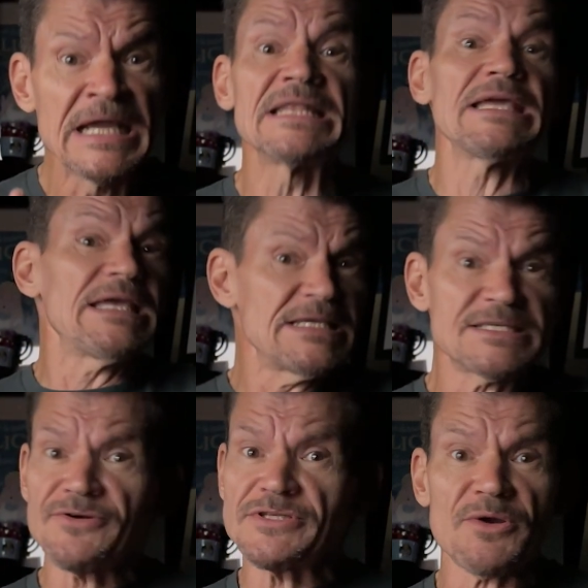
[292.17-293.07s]
the
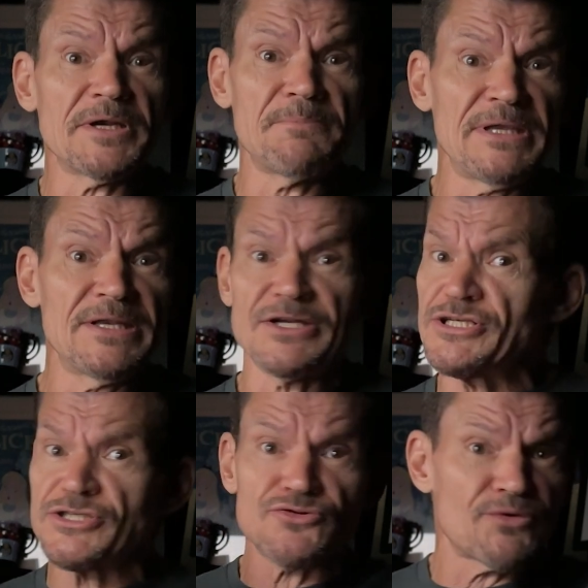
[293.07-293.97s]
easier it's going to be to
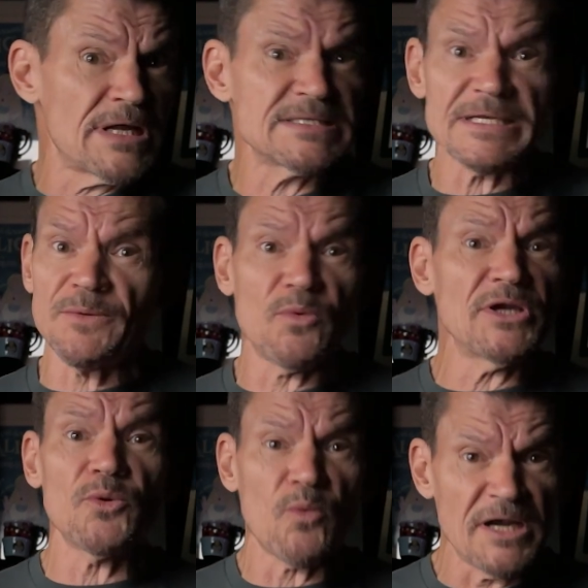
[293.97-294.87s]
just translate it
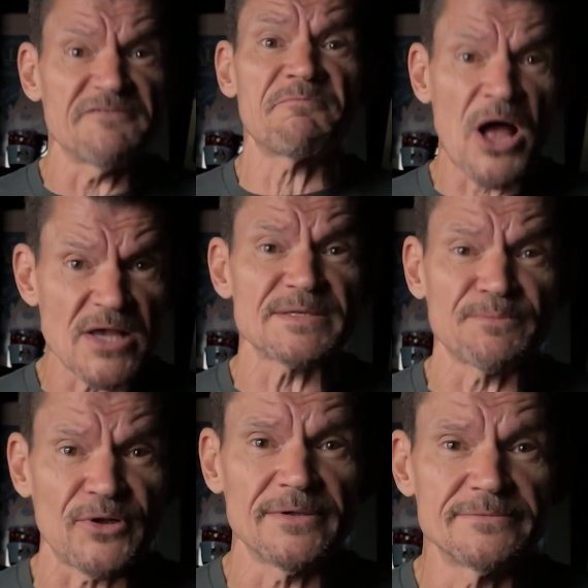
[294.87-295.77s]
one-to-one if possible.